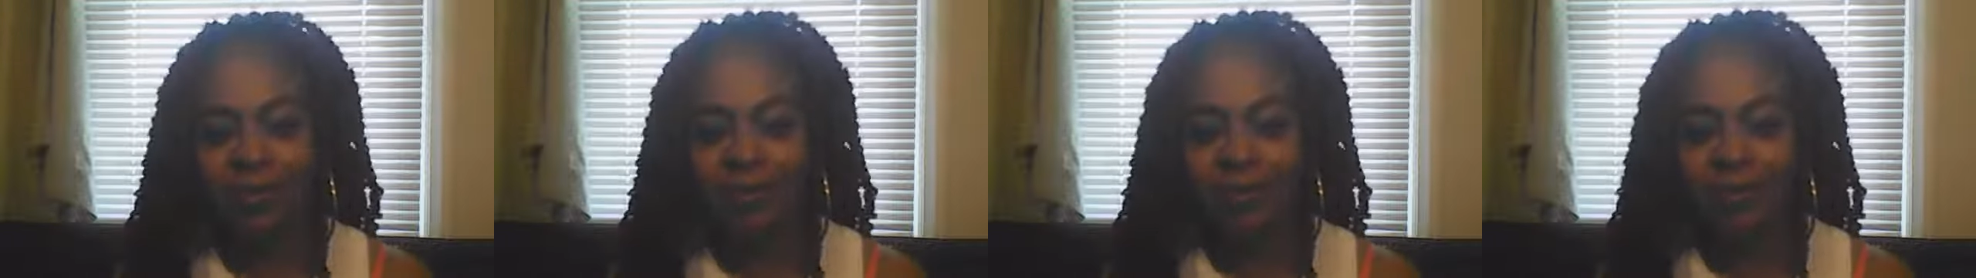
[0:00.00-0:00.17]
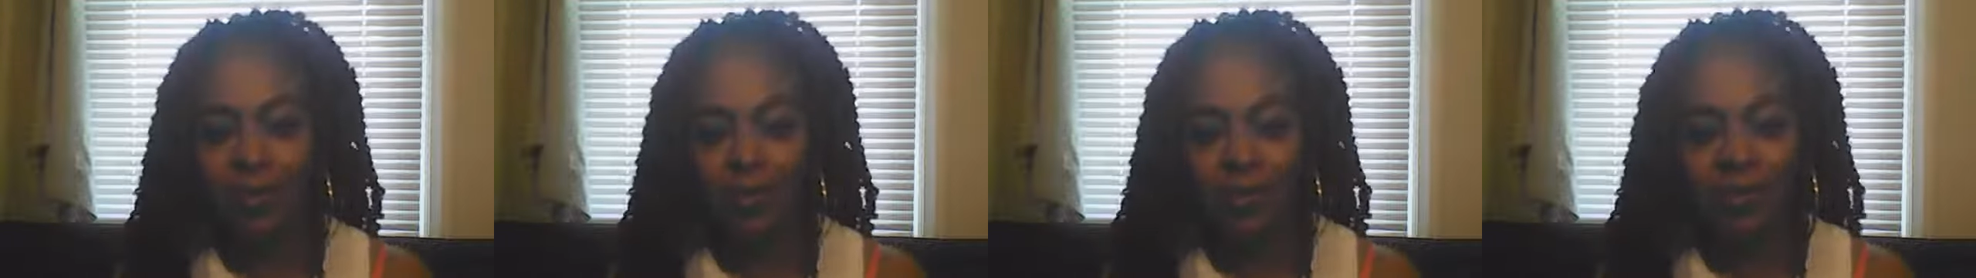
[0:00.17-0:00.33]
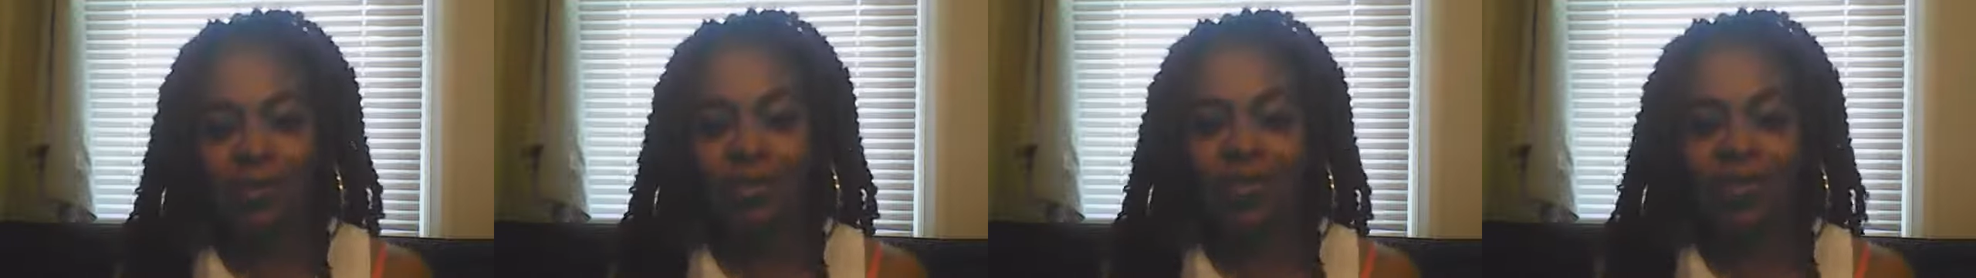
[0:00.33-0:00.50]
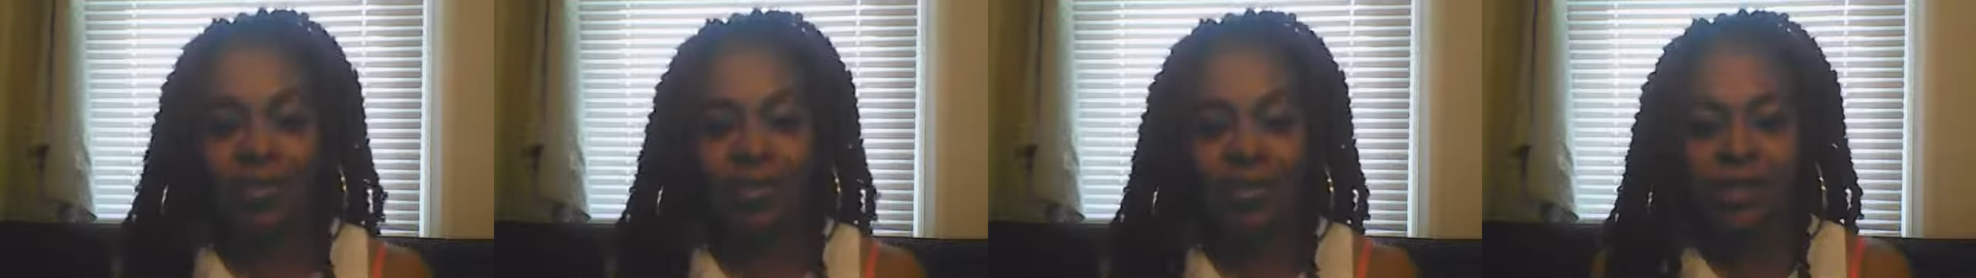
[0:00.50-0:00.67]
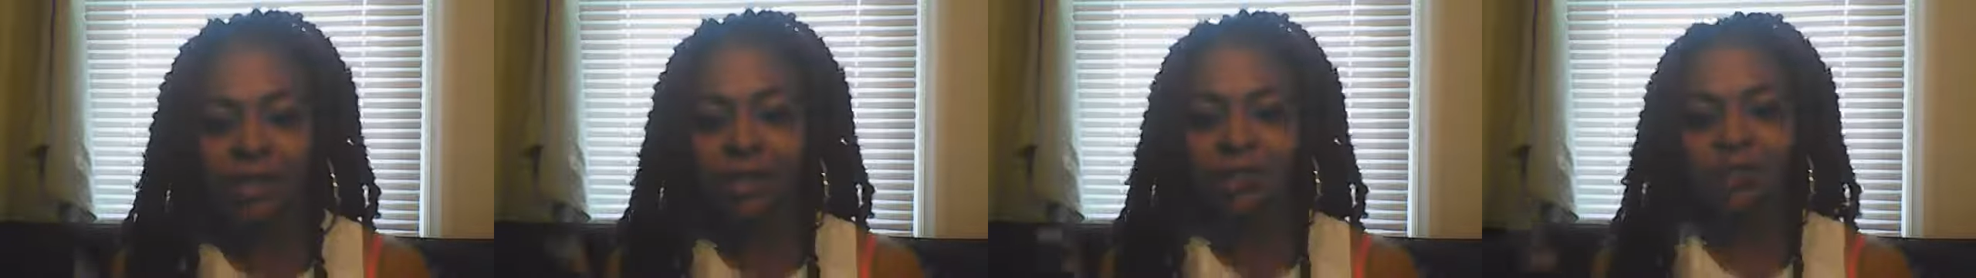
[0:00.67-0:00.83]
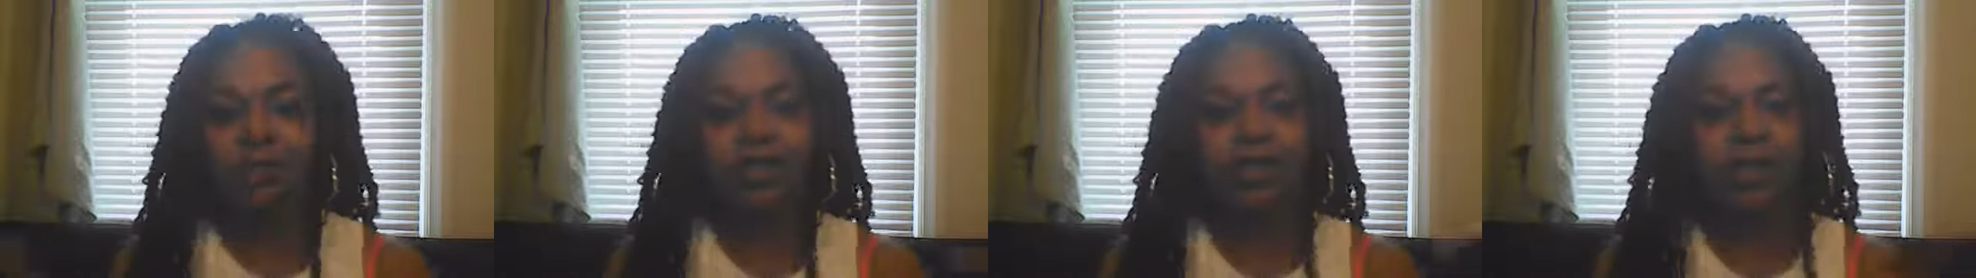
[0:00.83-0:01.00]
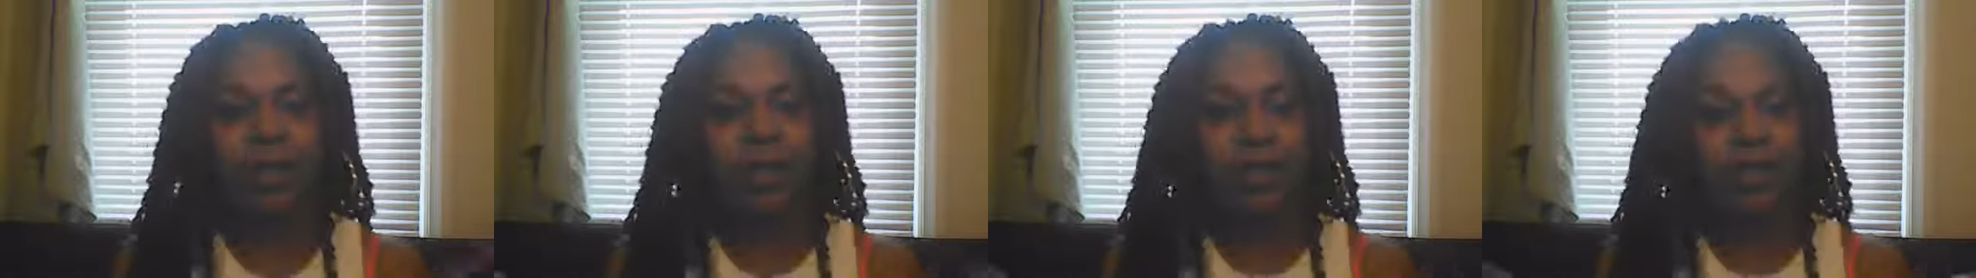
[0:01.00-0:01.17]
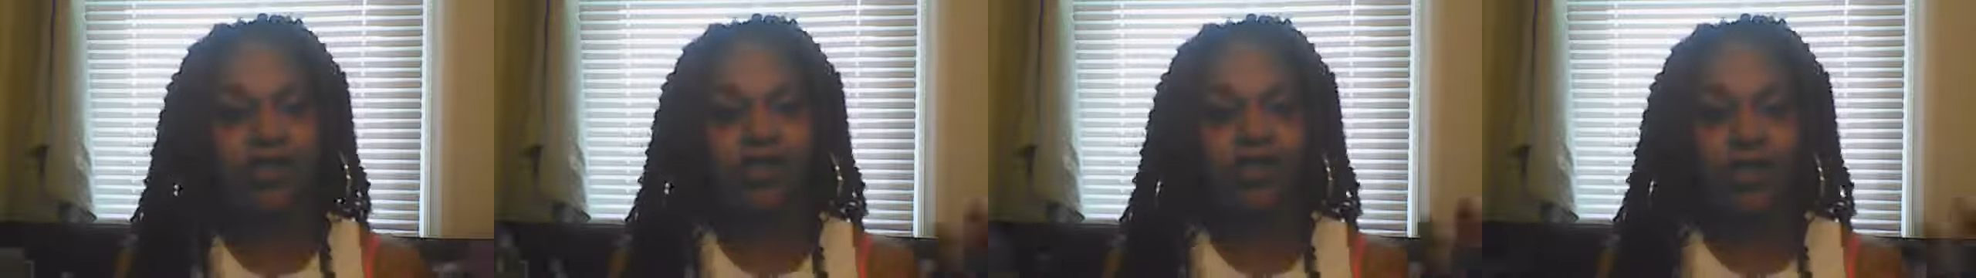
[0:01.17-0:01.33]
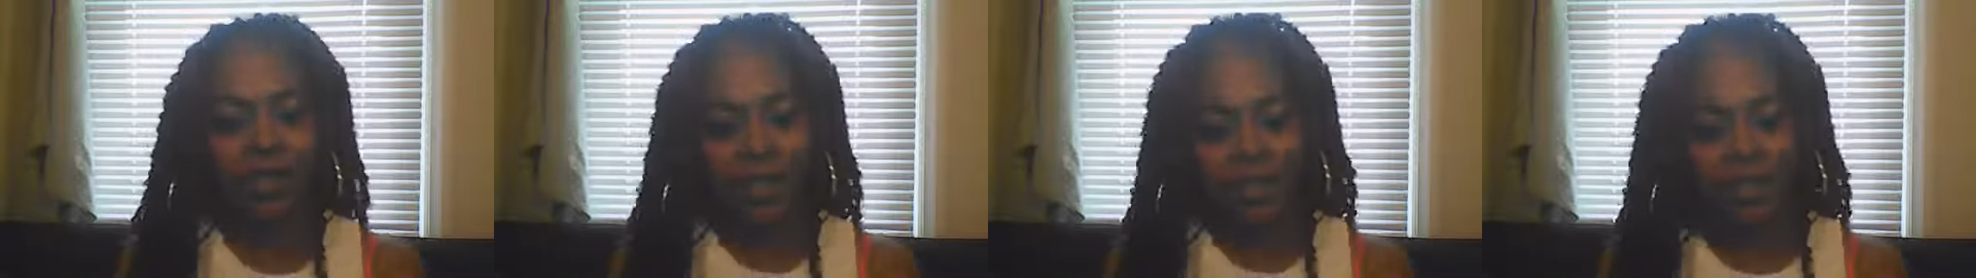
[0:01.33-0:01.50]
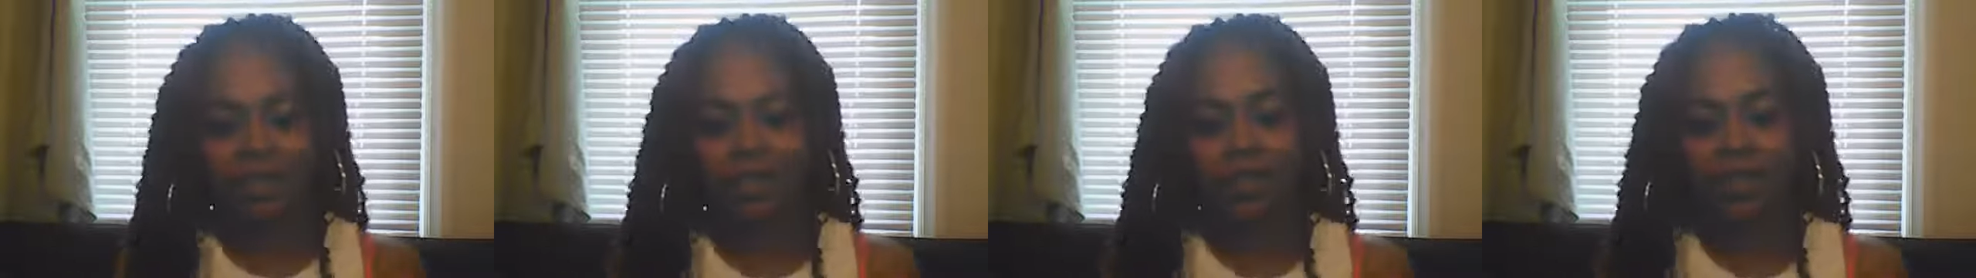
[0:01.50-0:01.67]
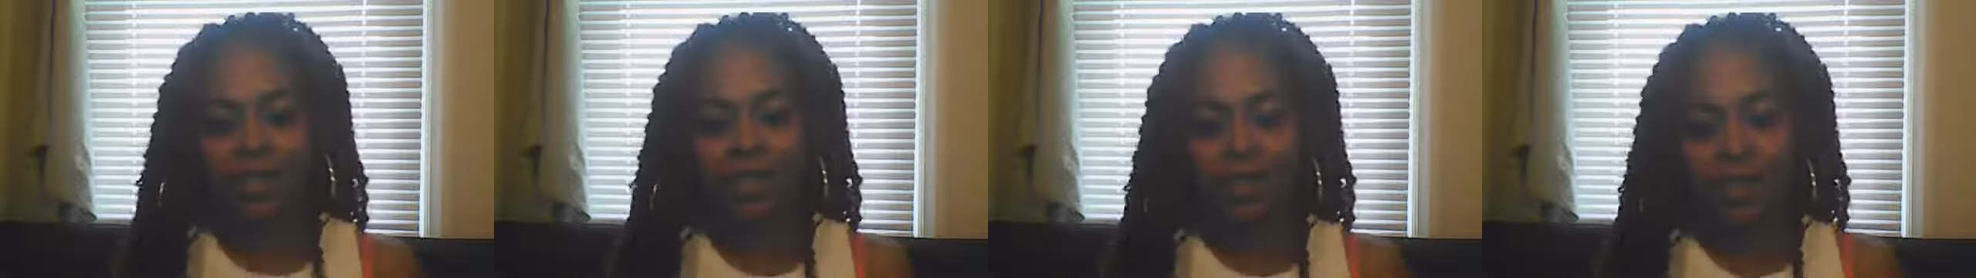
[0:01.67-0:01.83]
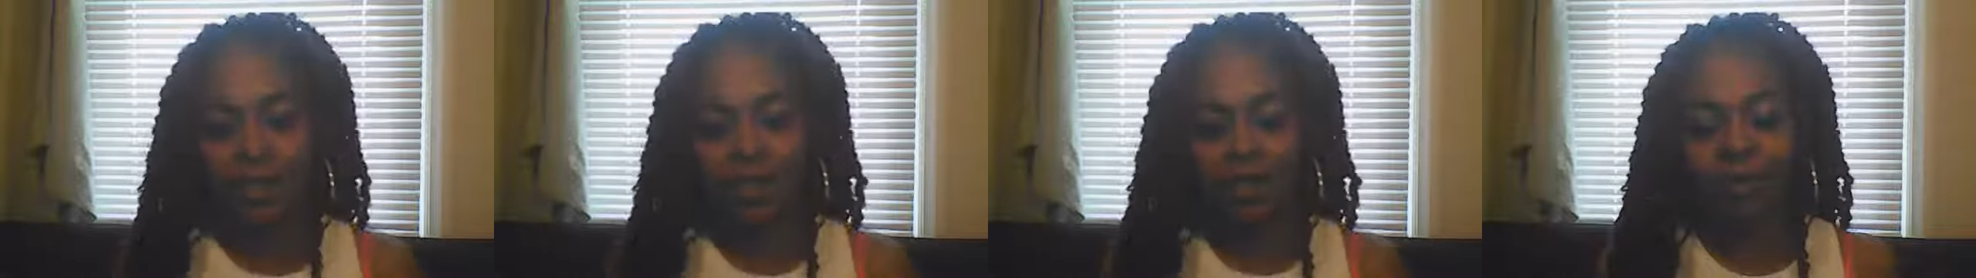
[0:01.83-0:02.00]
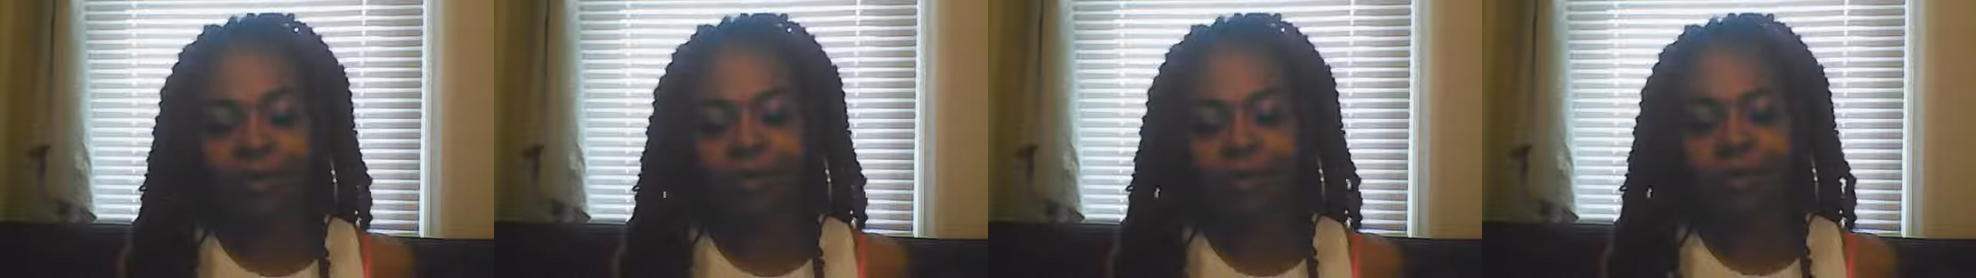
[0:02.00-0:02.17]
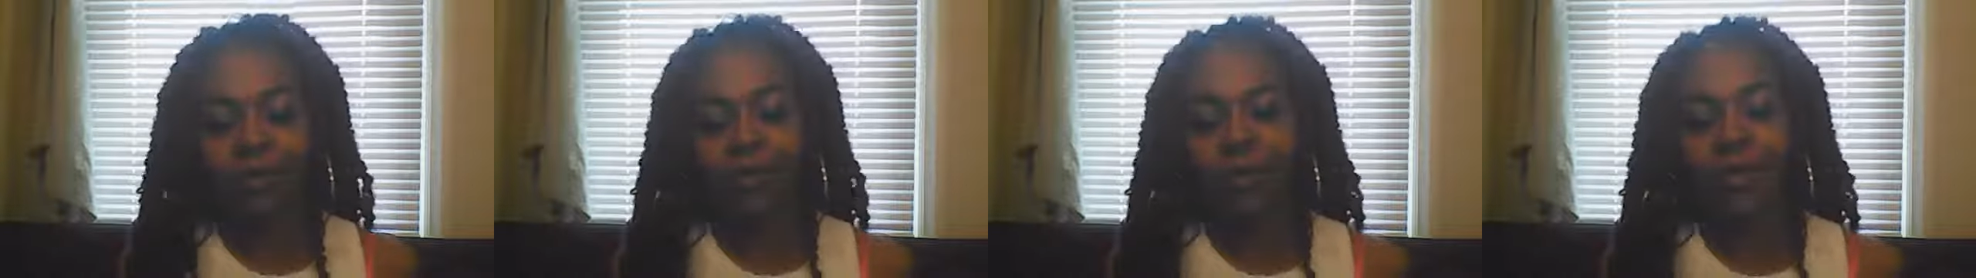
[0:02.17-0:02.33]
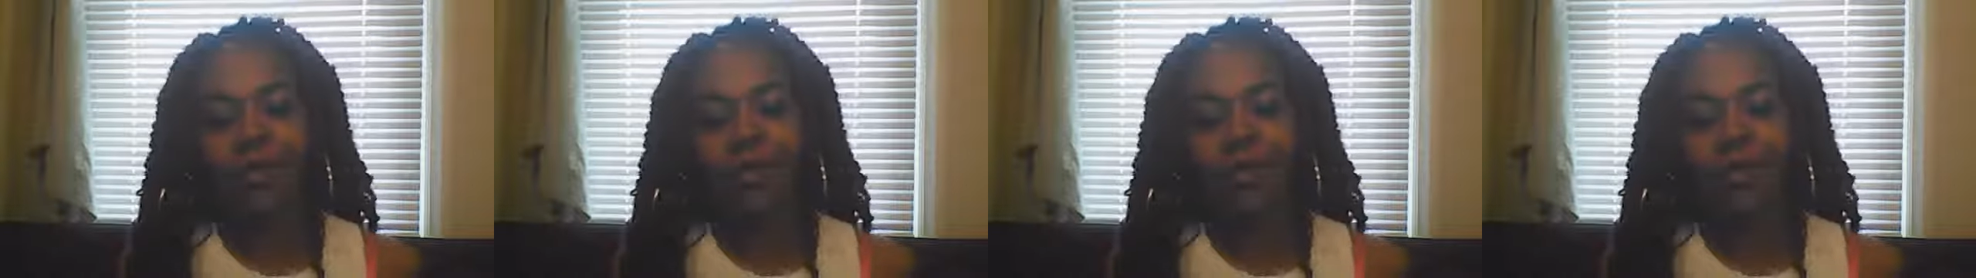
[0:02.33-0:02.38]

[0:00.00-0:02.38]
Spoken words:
of course, it didn't adjust itself.